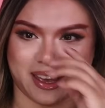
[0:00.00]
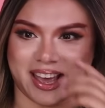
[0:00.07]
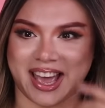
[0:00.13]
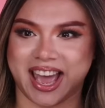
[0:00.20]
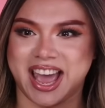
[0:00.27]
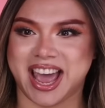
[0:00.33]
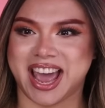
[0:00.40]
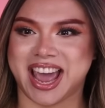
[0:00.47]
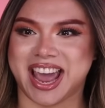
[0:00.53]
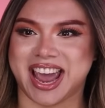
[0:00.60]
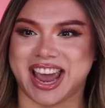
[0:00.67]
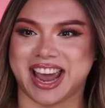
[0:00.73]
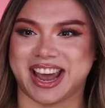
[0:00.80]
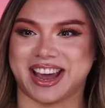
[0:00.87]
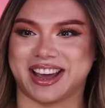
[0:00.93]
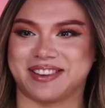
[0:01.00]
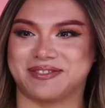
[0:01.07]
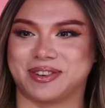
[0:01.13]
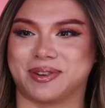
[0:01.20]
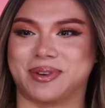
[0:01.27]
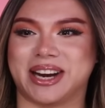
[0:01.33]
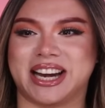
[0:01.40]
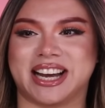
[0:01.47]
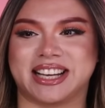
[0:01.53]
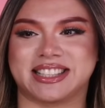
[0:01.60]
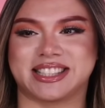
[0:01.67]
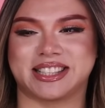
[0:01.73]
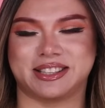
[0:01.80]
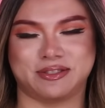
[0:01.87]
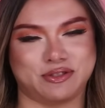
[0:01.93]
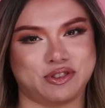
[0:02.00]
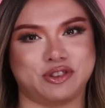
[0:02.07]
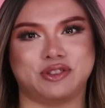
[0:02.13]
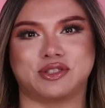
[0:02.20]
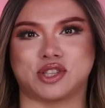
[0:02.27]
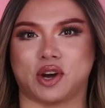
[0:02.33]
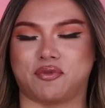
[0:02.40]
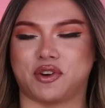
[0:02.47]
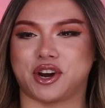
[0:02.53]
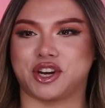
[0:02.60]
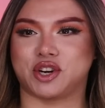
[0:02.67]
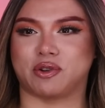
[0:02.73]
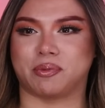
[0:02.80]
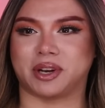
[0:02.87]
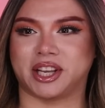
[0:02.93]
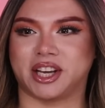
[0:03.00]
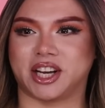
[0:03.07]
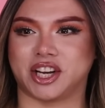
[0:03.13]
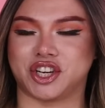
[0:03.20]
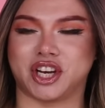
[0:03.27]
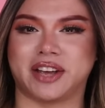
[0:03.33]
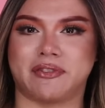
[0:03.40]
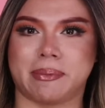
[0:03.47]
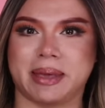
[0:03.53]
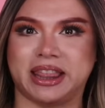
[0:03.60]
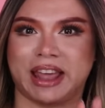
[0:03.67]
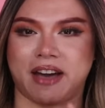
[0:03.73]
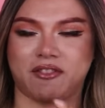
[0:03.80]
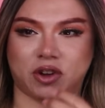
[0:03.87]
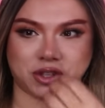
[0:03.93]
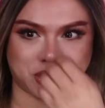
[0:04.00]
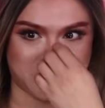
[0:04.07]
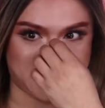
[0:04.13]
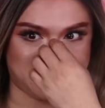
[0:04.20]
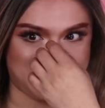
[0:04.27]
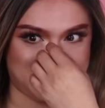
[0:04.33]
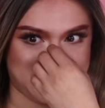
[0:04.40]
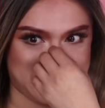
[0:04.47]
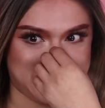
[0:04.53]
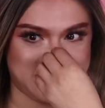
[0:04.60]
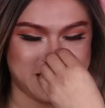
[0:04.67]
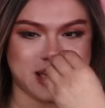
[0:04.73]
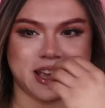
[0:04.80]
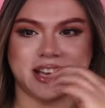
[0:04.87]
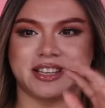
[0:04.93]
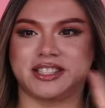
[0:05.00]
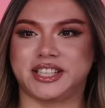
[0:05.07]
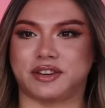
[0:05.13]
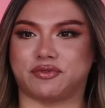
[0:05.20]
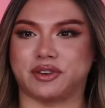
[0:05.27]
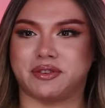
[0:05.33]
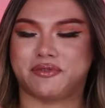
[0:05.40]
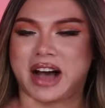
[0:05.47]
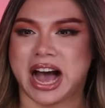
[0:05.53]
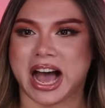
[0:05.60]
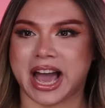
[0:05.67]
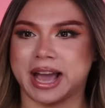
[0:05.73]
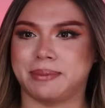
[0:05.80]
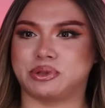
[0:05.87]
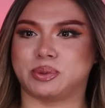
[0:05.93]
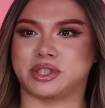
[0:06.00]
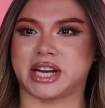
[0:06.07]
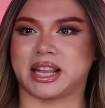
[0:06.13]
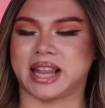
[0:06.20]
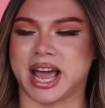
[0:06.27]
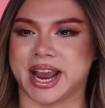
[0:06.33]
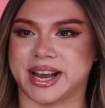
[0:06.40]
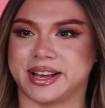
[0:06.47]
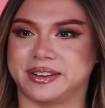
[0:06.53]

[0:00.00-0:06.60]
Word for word: Hey, Marina is so far you're doing really good. You're giving me levels, you're giving me different vibes, which I like.